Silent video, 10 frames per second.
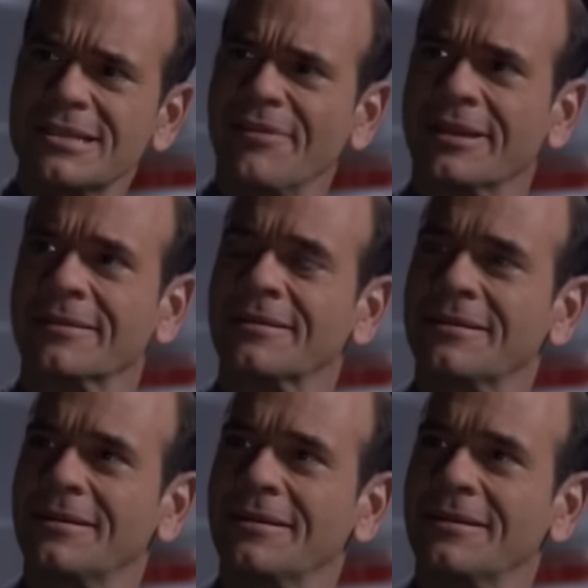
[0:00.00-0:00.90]
Seven.
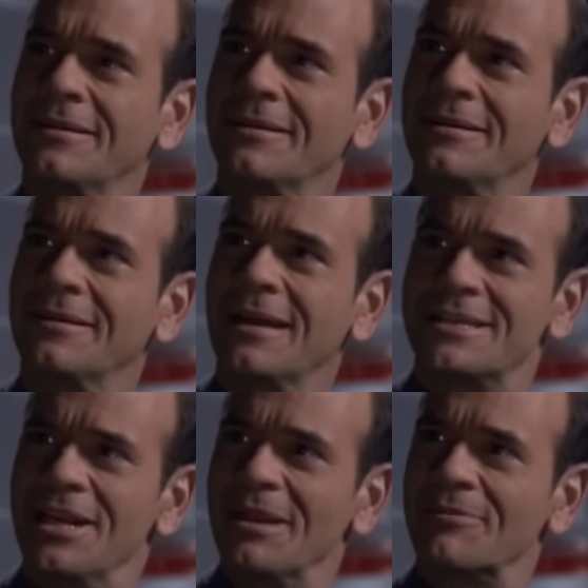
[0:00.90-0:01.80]

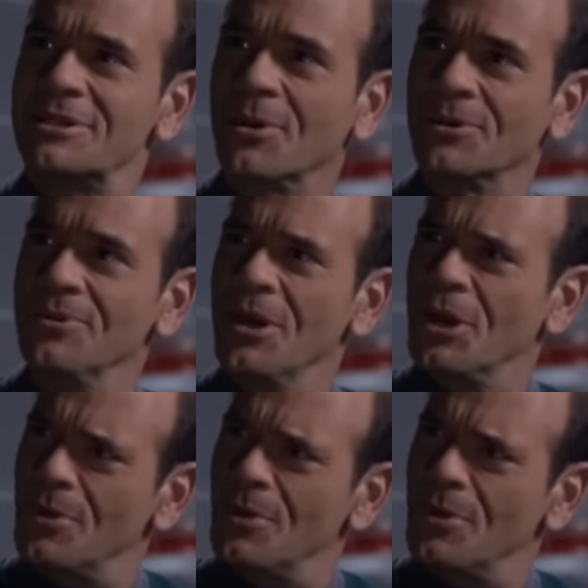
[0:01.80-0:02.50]
Has anyone ever told you